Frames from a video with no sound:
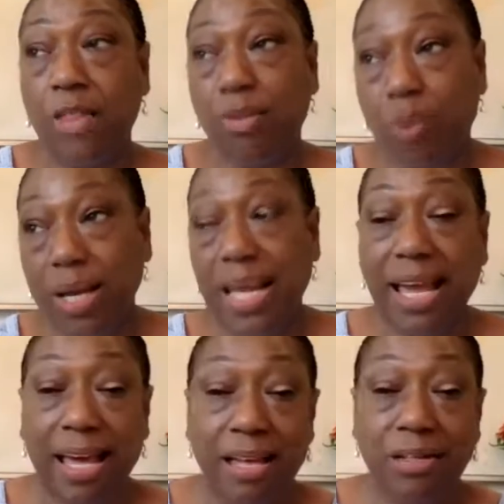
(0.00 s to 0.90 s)
On the one
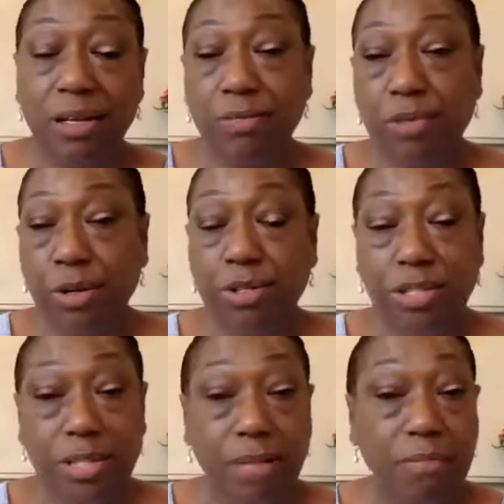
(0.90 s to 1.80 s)
hand, there
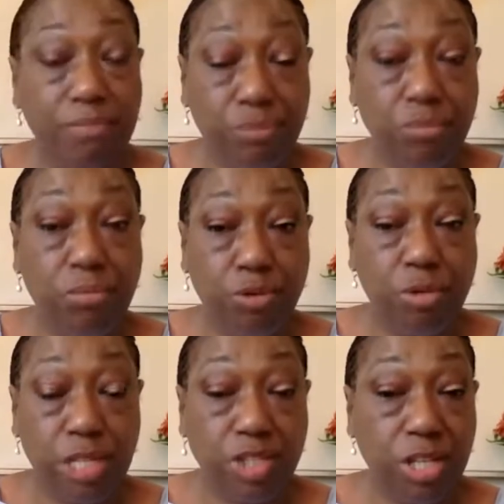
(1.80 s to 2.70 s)
is some
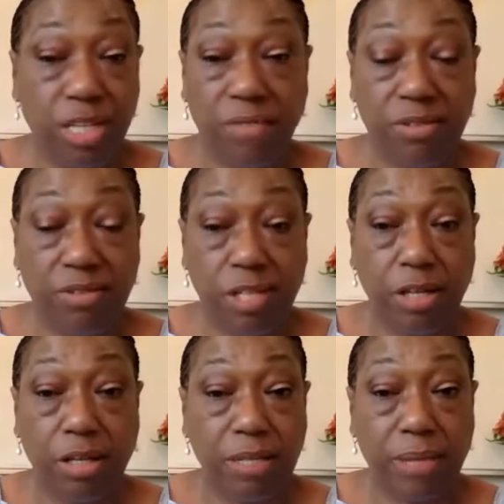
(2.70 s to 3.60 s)
tradition, even
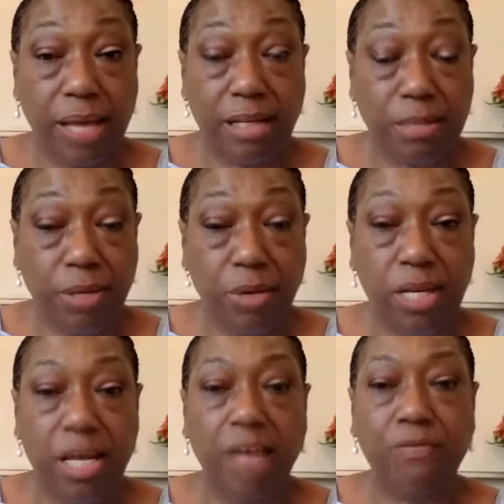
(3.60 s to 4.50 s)
still in the Black
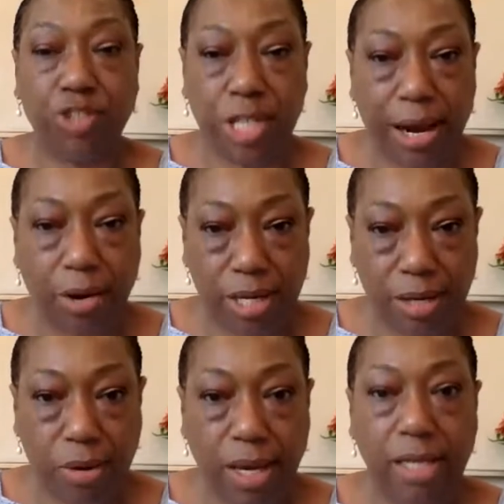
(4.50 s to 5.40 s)
community, of charity,
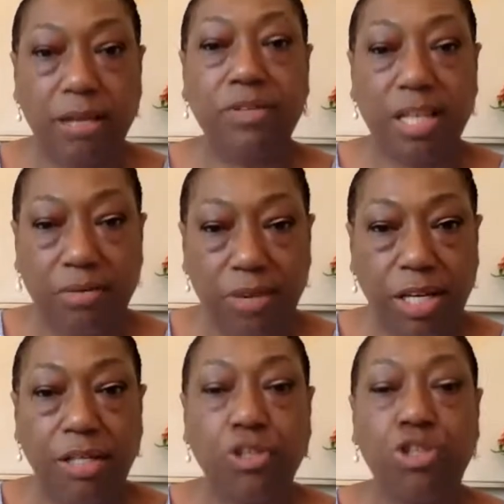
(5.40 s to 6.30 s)
right? Of
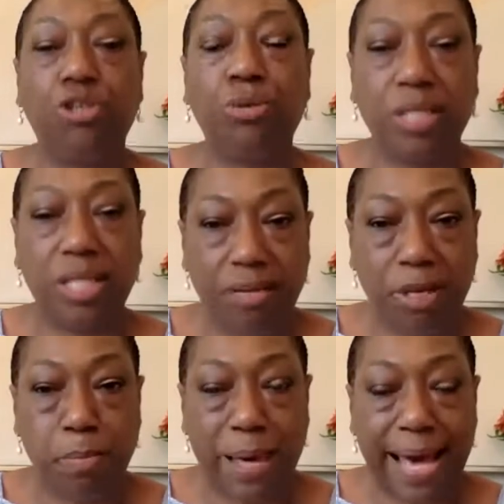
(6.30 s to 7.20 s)
giving to and
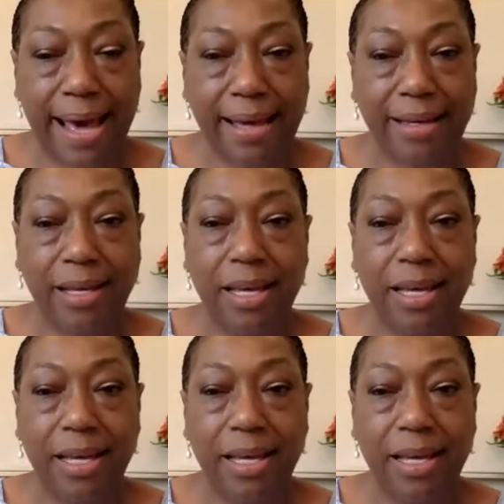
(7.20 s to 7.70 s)
giving back.